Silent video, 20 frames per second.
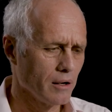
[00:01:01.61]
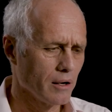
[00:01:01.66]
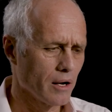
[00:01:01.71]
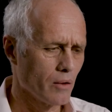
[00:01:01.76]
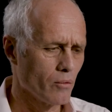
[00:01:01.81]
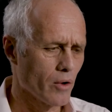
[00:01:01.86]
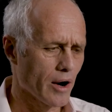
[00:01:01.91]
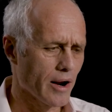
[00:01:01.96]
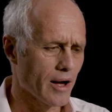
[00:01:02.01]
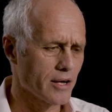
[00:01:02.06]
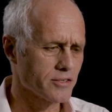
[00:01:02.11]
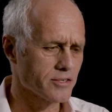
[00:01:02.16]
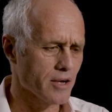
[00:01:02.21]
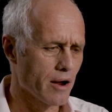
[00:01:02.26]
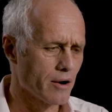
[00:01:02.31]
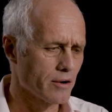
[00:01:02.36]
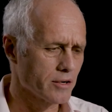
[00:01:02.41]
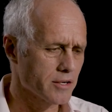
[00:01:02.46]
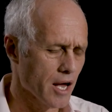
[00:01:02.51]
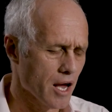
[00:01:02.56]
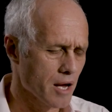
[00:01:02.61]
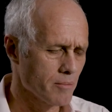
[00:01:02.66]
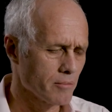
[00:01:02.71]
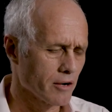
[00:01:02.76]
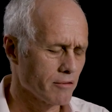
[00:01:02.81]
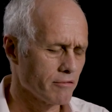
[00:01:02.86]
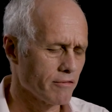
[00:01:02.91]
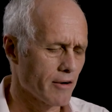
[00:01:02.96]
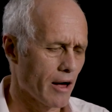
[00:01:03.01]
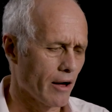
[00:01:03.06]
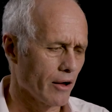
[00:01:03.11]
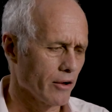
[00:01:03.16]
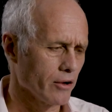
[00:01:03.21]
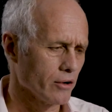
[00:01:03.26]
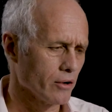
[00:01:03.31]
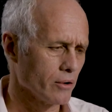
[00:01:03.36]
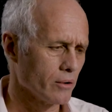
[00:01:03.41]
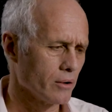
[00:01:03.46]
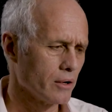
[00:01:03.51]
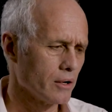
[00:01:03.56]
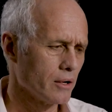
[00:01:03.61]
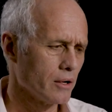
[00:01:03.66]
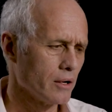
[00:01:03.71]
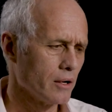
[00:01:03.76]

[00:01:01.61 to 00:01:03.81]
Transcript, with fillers: and what has entertainment value